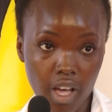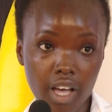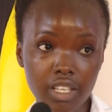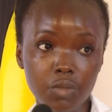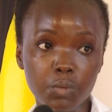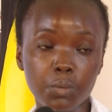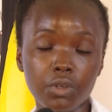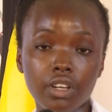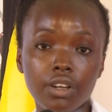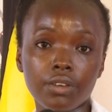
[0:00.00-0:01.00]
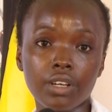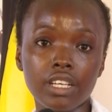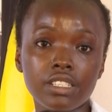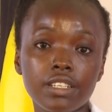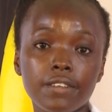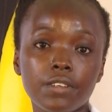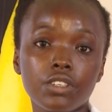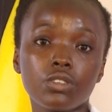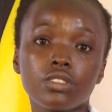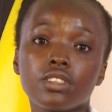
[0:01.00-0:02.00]
As
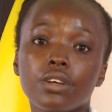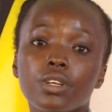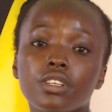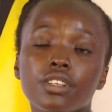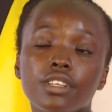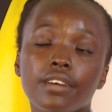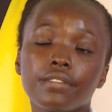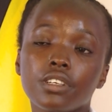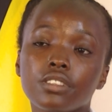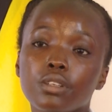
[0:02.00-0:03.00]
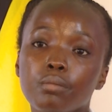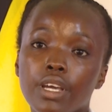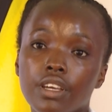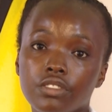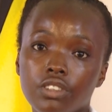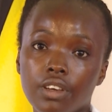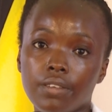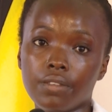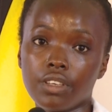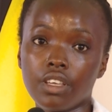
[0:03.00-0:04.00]
individuals directly affected by
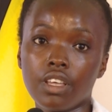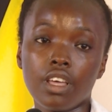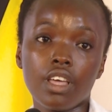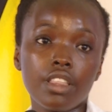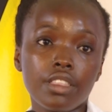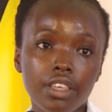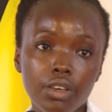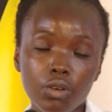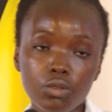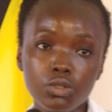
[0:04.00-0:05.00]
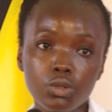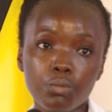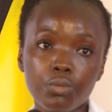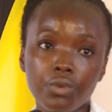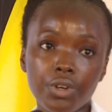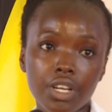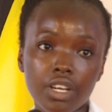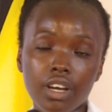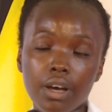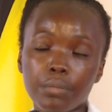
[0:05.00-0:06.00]
HIV, they also bring
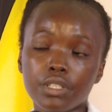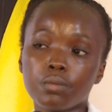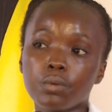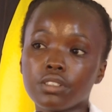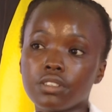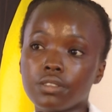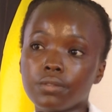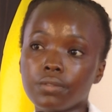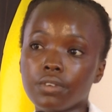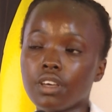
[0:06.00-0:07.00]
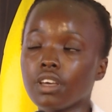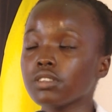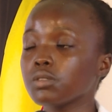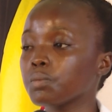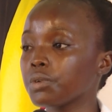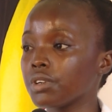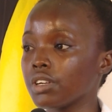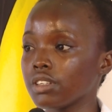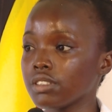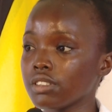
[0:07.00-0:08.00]
a perspective,
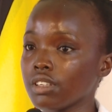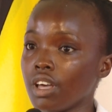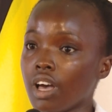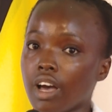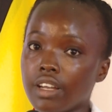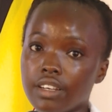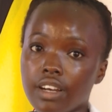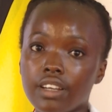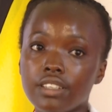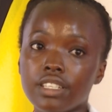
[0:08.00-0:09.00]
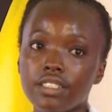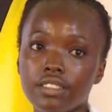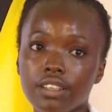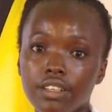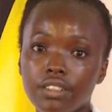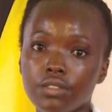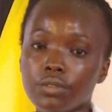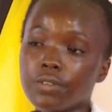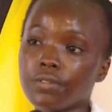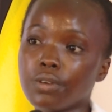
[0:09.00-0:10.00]
experience, and an insight
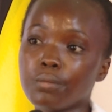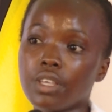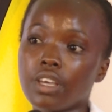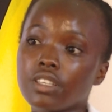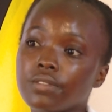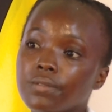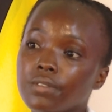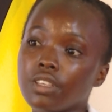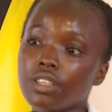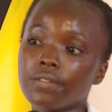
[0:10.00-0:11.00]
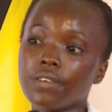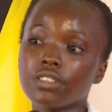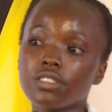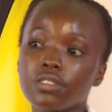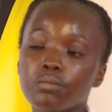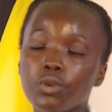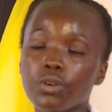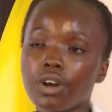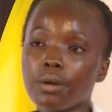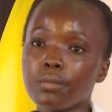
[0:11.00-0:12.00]
to inform their effective
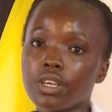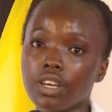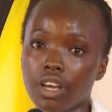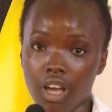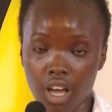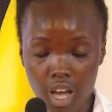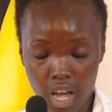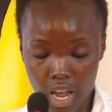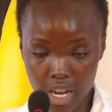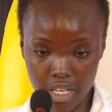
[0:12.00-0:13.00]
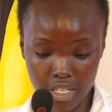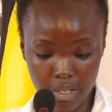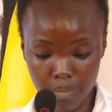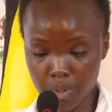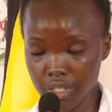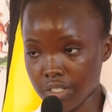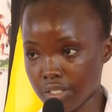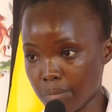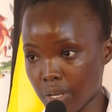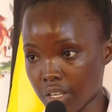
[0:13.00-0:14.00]
programming and
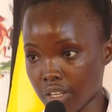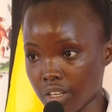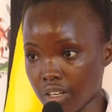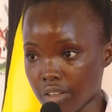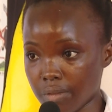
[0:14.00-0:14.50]
policy making.